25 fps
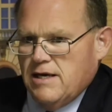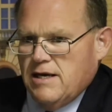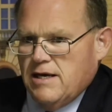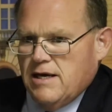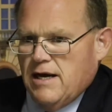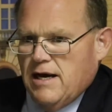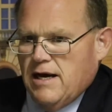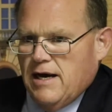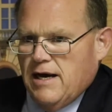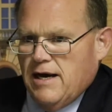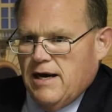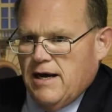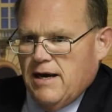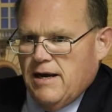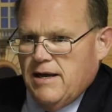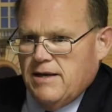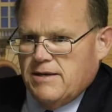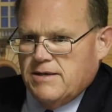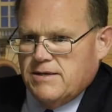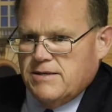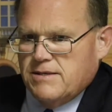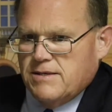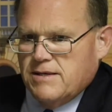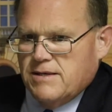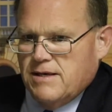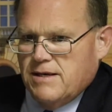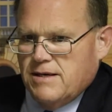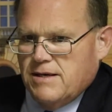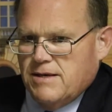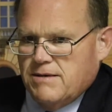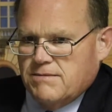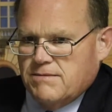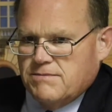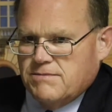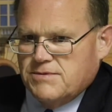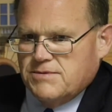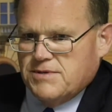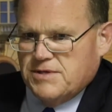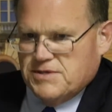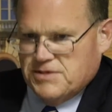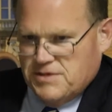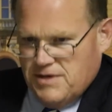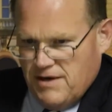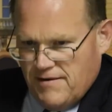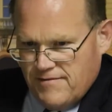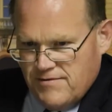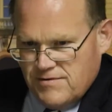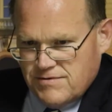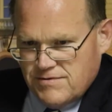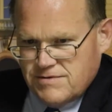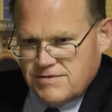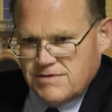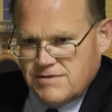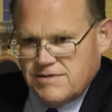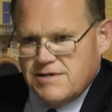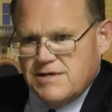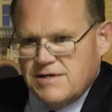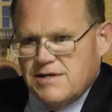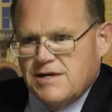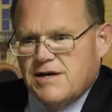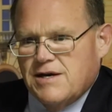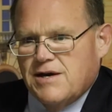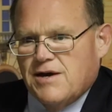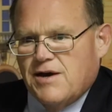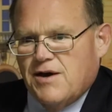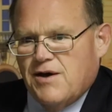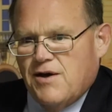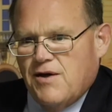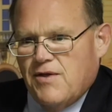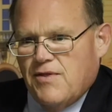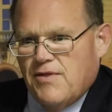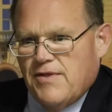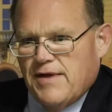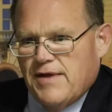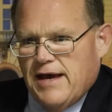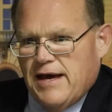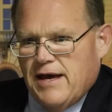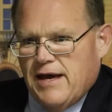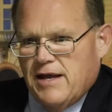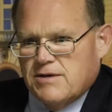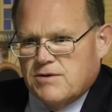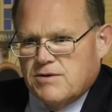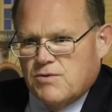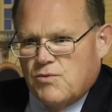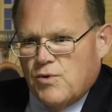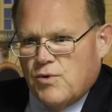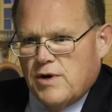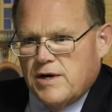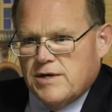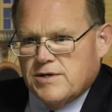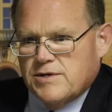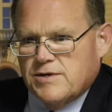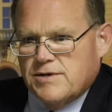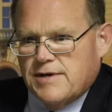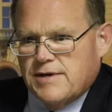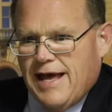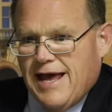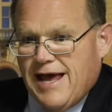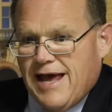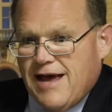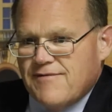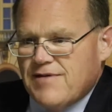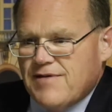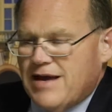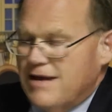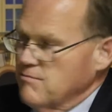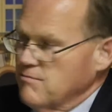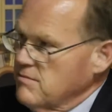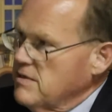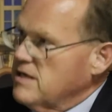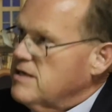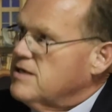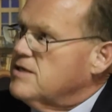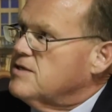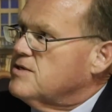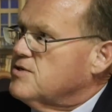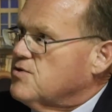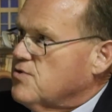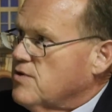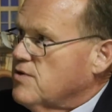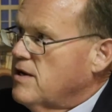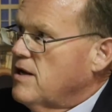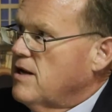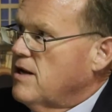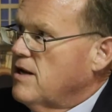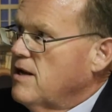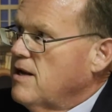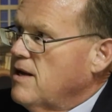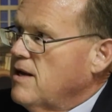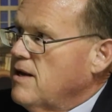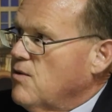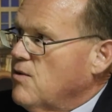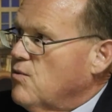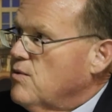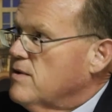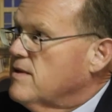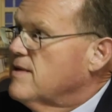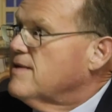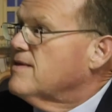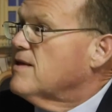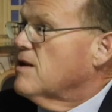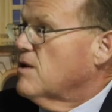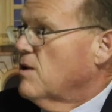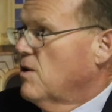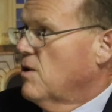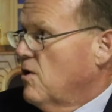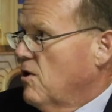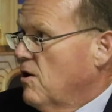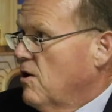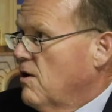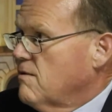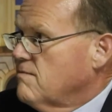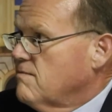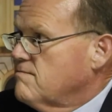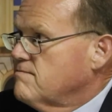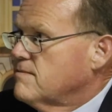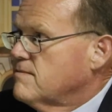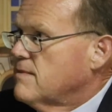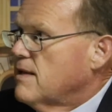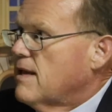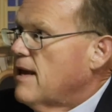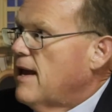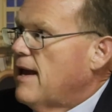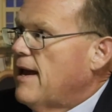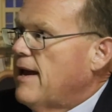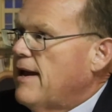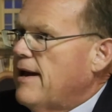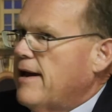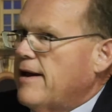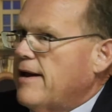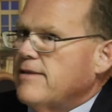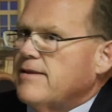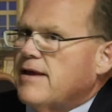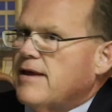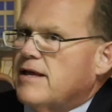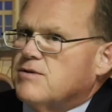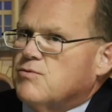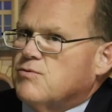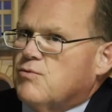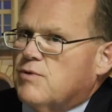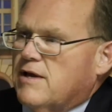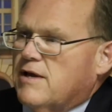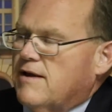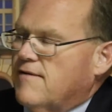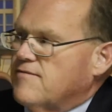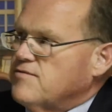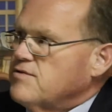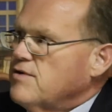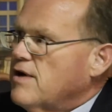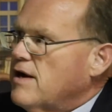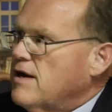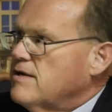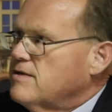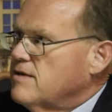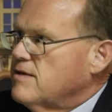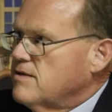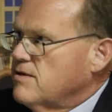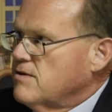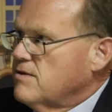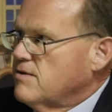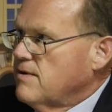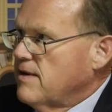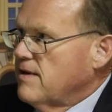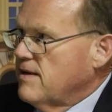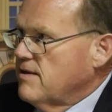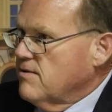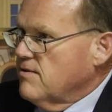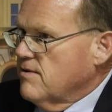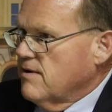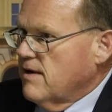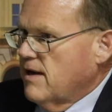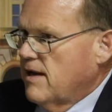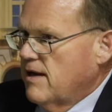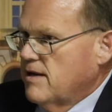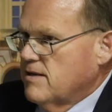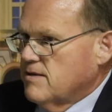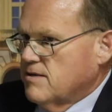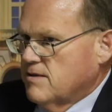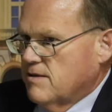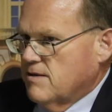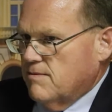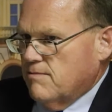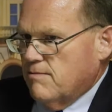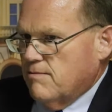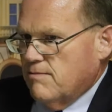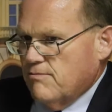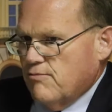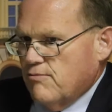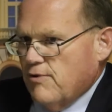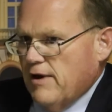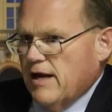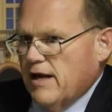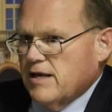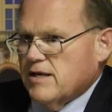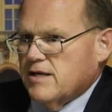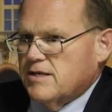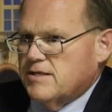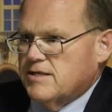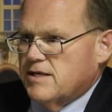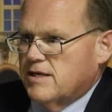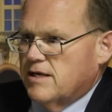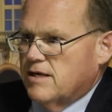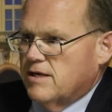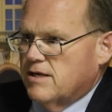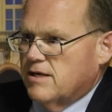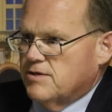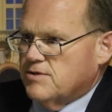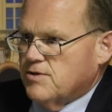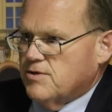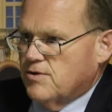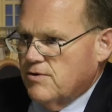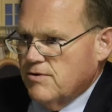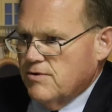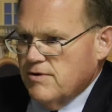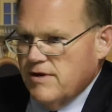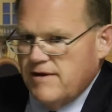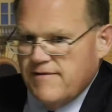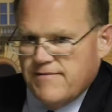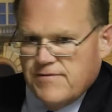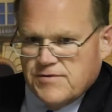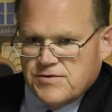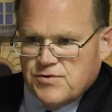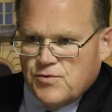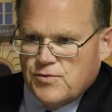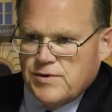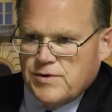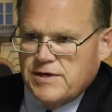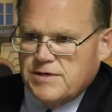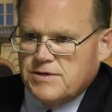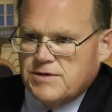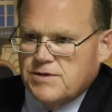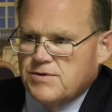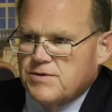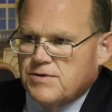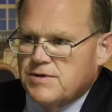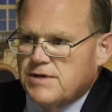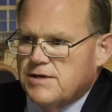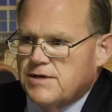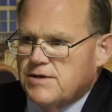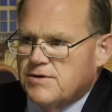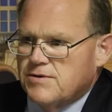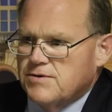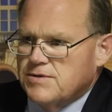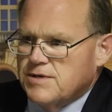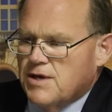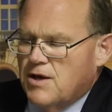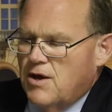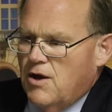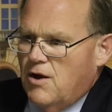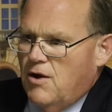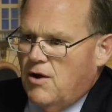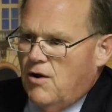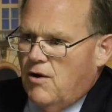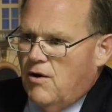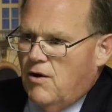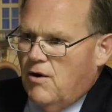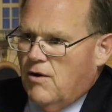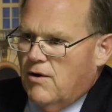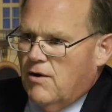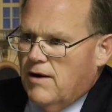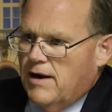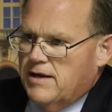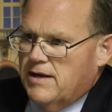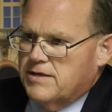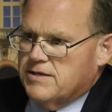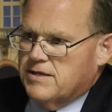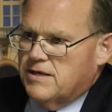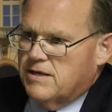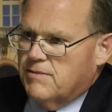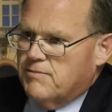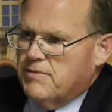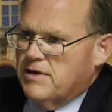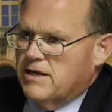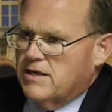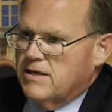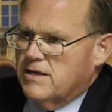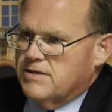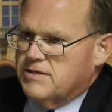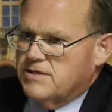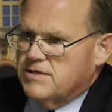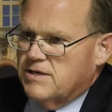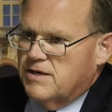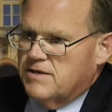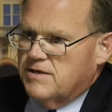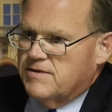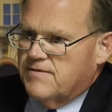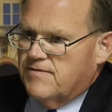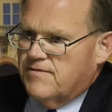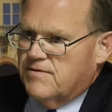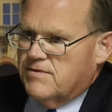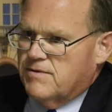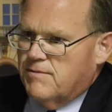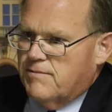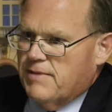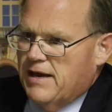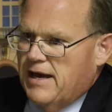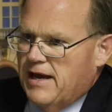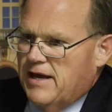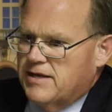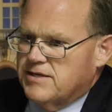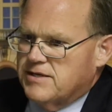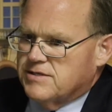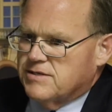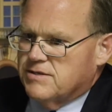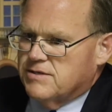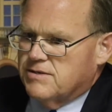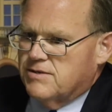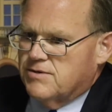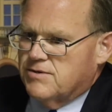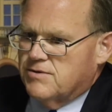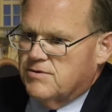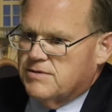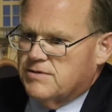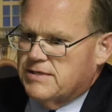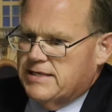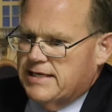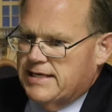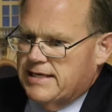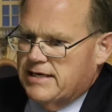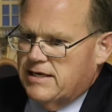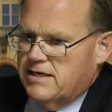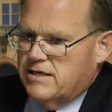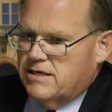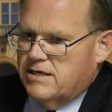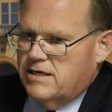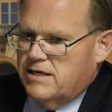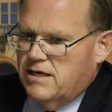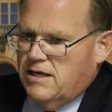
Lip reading: I discovered that one could have a ministry within the law. And that's what I've tried to do, either as a practicing attorney for 22 years or as an appellate judge for the past 13.